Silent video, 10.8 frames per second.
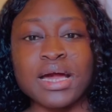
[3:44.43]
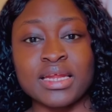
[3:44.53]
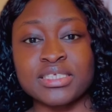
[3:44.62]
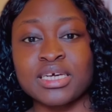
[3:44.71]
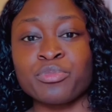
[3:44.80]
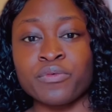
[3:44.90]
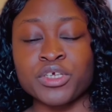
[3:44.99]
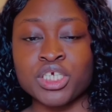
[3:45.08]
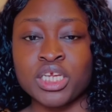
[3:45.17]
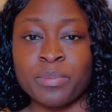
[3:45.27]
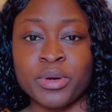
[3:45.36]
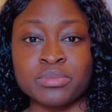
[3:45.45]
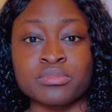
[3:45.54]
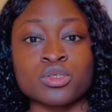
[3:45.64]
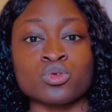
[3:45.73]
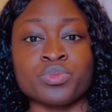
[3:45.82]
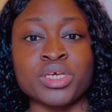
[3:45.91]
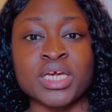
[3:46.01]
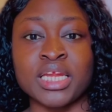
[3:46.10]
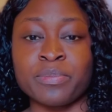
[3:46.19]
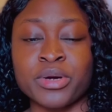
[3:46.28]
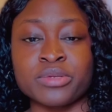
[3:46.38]
An example of a shared apartment could be an
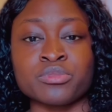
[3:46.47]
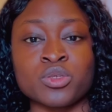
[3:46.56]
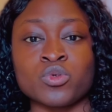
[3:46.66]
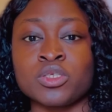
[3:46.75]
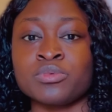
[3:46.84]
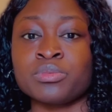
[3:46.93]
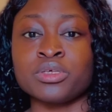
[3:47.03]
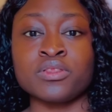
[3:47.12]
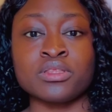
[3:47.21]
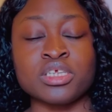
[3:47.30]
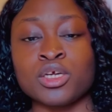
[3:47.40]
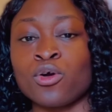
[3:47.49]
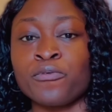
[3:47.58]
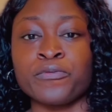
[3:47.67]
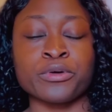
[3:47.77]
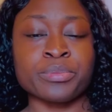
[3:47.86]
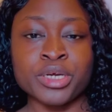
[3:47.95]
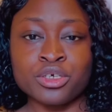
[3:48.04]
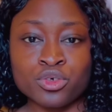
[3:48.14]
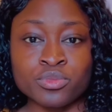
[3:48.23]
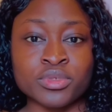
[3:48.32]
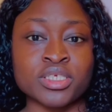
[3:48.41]
apartment with maybe 3 or 4
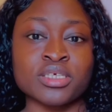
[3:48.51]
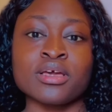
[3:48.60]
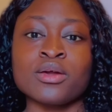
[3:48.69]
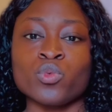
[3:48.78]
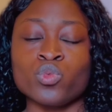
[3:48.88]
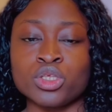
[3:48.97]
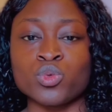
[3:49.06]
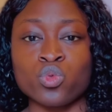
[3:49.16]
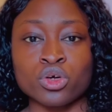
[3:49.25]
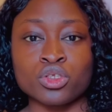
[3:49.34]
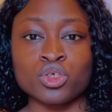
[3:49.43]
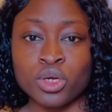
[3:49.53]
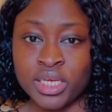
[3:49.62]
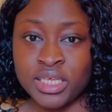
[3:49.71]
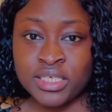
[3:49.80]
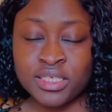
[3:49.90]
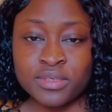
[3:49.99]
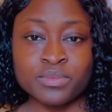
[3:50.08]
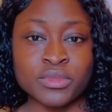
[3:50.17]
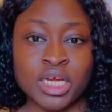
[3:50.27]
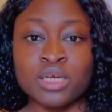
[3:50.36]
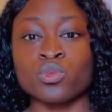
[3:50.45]
bedrooms with 1 toilet
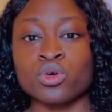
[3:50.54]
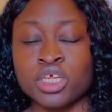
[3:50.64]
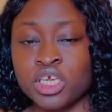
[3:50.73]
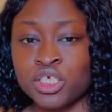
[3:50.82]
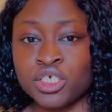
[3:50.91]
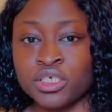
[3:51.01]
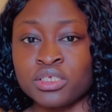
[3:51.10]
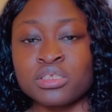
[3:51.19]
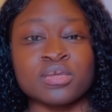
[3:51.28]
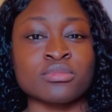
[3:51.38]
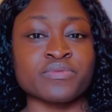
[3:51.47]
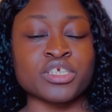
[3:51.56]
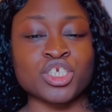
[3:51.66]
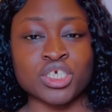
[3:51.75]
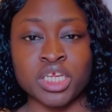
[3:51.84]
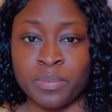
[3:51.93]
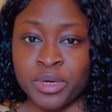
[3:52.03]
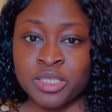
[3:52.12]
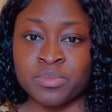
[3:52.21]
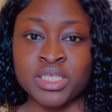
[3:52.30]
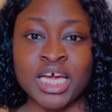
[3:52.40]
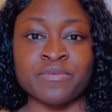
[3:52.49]
and 1 kitchen. Some of these shared
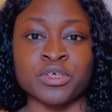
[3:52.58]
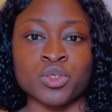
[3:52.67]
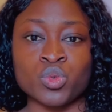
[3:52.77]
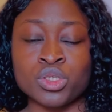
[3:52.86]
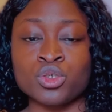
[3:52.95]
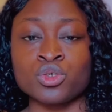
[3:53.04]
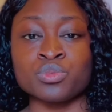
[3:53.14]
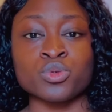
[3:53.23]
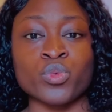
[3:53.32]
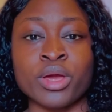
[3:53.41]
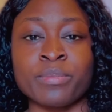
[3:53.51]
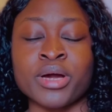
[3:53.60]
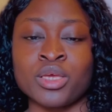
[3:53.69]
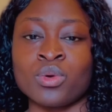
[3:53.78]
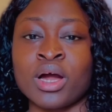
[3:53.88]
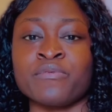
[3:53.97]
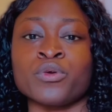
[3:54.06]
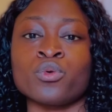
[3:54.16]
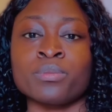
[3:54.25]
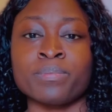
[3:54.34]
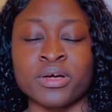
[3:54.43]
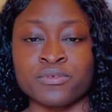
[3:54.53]
apartments have in-suite rooms whereby you have your
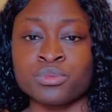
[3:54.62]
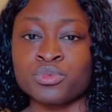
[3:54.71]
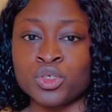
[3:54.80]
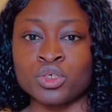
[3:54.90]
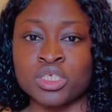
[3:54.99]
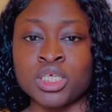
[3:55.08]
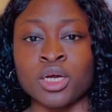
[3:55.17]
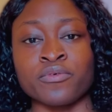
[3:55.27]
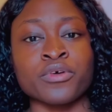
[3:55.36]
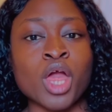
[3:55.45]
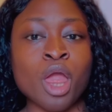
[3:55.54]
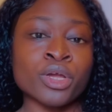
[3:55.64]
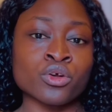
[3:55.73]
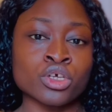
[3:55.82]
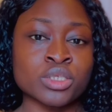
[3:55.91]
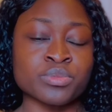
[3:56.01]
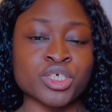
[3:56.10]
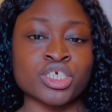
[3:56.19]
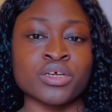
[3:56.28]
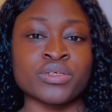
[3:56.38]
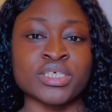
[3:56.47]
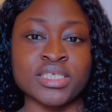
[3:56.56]
own bathroom to yourself, but you're going to be
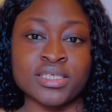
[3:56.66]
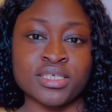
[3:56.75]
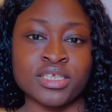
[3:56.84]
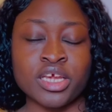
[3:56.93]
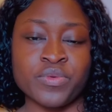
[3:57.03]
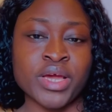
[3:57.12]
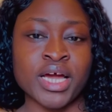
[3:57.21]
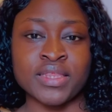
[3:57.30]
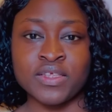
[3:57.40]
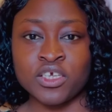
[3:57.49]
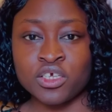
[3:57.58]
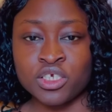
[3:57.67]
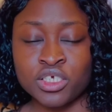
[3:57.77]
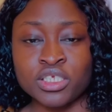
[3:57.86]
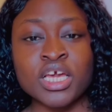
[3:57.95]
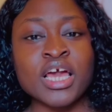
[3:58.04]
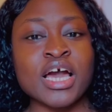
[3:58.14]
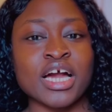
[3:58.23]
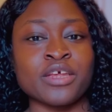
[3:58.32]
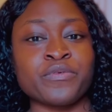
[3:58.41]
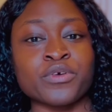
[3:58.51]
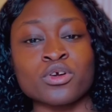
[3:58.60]
sharing the sitting area and the kitchen.
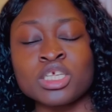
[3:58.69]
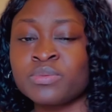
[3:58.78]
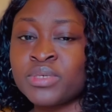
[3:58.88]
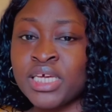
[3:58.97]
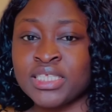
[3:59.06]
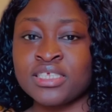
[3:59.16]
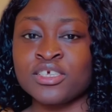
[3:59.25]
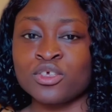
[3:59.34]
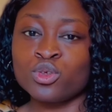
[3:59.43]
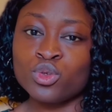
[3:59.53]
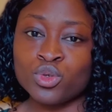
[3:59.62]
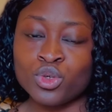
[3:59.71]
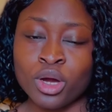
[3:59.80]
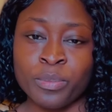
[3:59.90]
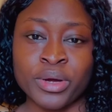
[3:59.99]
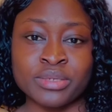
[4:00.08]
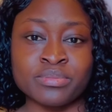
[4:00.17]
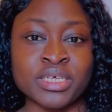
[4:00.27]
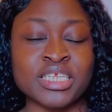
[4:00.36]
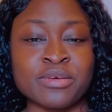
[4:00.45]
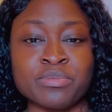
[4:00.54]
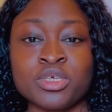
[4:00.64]
And if you're going to be getting a studio
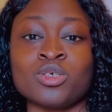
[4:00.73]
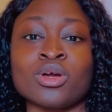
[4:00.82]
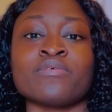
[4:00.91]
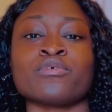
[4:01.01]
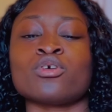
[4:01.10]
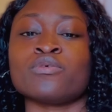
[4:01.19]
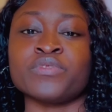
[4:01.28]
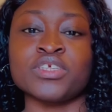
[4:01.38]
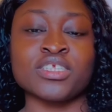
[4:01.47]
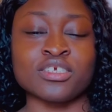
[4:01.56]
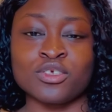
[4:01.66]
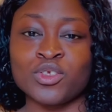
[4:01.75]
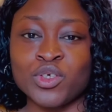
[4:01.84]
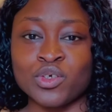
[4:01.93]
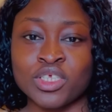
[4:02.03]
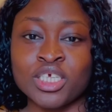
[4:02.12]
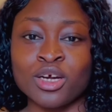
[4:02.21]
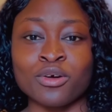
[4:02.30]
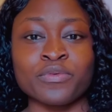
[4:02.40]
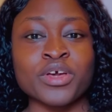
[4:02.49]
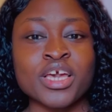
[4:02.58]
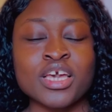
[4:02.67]
apartment, it means you have all of these things to yourself.
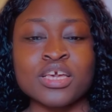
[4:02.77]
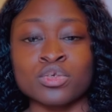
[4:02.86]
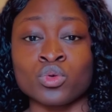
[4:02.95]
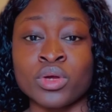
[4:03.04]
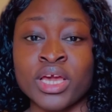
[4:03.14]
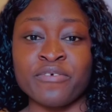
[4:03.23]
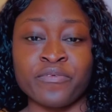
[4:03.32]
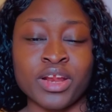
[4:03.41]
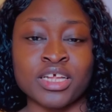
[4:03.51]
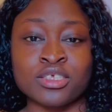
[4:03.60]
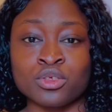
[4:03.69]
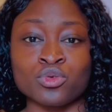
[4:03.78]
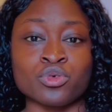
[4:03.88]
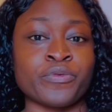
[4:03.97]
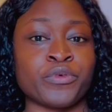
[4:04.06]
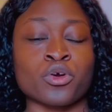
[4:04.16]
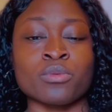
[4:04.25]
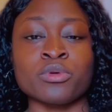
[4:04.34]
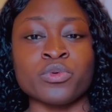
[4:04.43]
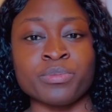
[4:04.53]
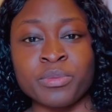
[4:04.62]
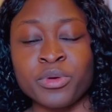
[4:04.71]
You could a flat too. If you're coming
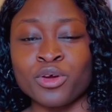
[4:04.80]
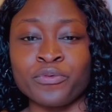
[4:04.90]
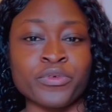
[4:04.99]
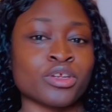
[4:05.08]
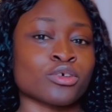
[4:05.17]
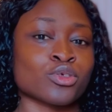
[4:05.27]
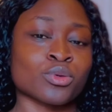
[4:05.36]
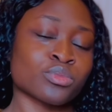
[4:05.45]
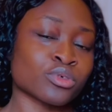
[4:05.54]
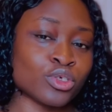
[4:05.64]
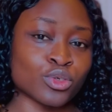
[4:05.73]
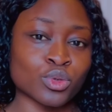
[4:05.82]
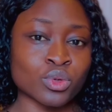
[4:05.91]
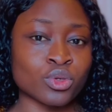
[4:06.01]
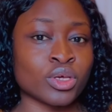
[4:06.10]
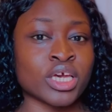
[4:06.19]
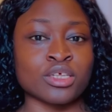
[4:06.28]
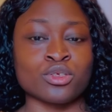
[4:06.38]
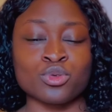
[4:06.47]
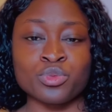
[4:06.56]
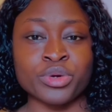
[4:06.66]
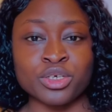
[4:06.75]
with maybe your friend or someone you know, you get a
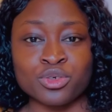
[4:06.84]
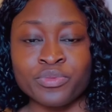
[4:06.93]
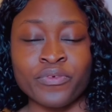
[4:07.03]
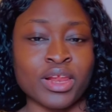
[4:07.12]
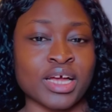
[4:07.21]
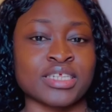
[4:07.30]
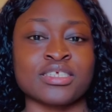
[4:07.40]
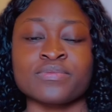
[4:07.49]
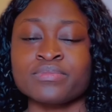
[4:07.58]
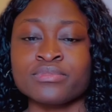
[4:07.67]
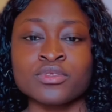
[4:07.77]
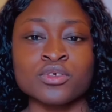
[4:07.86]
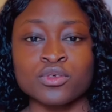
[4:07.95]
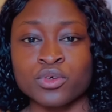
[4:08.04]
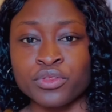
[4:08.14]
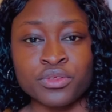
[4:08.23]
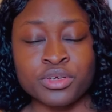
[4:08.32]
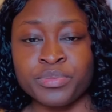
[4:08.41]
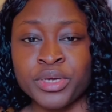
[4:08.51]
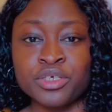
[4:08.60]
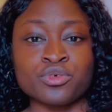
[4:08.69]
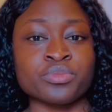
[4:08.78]
2-bedroom flat or
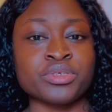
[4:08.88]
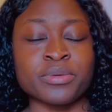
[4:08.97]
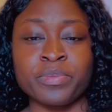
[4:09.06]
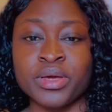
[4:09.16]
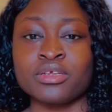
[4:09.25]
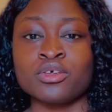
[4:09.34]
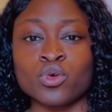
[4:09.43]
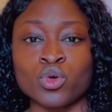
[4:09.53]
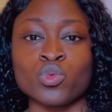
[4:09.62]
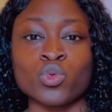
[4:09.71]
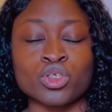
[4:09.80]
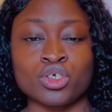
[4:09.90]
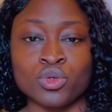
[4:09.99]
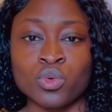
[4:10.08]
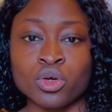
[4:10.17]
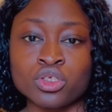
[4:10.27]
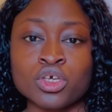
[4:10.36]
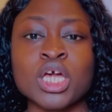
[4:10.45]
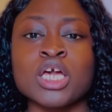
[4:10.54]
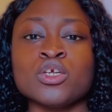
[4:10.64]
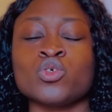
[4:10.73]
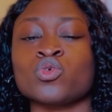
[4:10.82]
3-bedroom, depending on what you want.
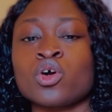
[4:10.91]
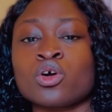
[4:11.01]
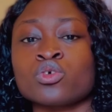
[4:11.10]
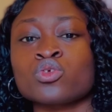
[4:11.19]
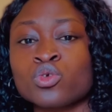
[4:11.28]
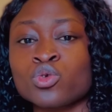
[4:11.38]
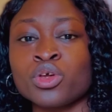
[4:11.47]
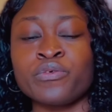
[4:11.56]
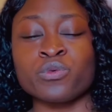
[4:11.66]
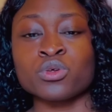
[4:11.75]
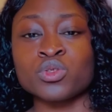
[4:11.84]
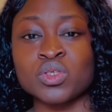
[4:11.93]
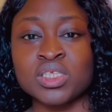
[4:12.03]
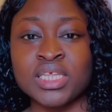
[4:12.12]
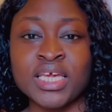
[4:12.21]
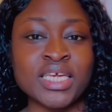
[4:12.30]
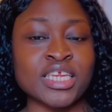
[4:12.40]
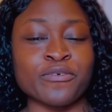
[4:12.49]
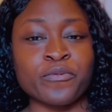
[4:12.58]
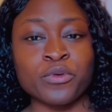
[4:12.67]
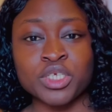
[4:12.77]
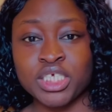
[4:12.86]
You should also know if you want to stay in a
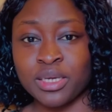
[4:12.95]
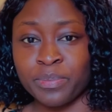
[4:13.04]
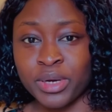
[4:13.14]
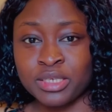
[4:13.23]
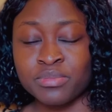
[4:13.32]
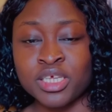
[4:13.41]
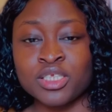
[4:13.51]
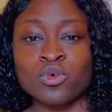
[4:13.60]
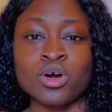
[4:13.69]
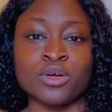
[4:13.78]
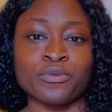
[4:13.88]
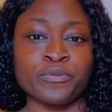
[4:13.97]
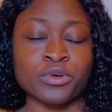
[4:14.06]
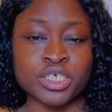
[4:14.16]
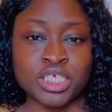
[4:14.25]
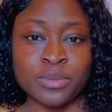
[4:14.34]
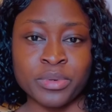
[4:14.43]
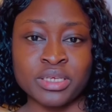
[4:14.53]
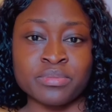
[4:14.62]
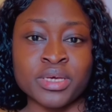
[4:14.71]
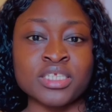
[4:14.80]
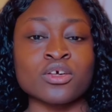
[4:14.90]
furnished apartment or an unfurnished
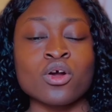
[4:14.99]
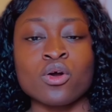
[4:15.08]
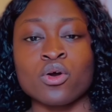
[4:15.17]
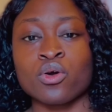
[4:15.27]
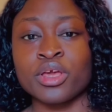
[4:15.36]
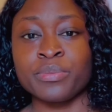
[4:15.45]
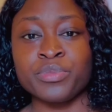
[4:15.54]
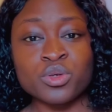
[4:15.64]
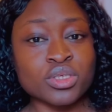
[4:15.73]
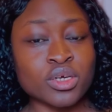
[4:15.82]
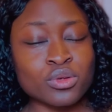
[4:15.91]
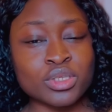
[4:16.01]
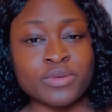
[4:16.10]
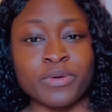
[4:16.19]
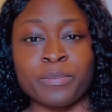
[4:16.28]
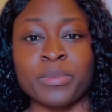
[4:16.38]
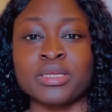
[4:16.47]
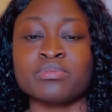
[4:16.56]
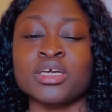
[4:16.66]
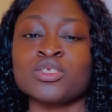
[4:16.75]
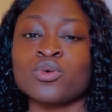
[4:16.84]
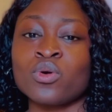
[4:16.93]
apartment, or a bills inclusive
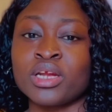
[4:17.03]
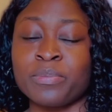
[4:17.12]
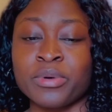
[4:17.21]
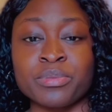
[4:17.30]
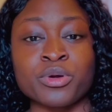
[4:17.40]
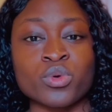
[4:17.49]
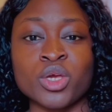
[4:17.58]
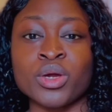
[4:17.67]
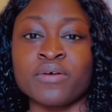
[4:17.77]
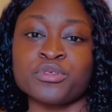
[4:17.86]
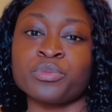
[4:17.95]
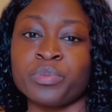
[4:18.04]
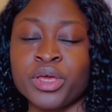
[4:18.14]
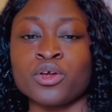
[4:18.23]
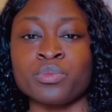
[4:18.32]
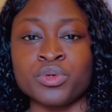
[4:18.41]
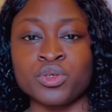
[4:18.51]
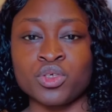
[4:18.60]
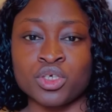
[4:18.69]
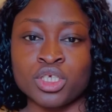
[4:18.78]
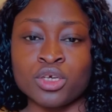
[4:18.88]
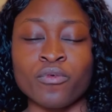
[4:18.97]
apartment, or an apartment where you have to pay your bills
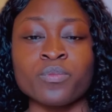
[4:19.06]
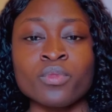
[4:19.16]
yourself.